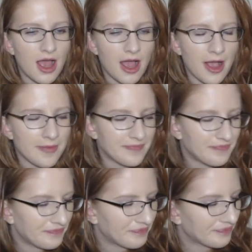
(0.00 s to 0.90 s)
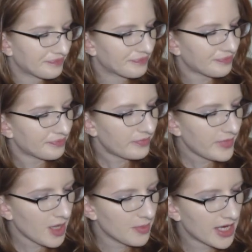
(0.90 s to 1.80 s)
Um,
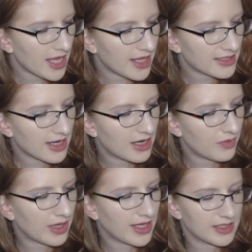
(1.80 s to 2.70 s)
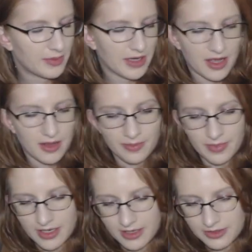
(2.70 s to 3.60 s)
but yeah, that's kind of why that's
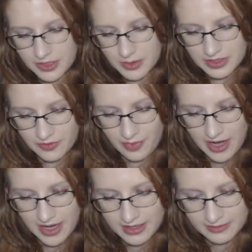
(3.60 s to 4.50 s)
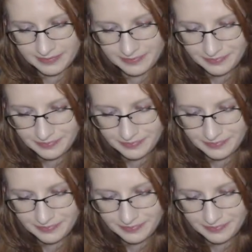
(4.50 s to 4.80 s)
become another source of pain.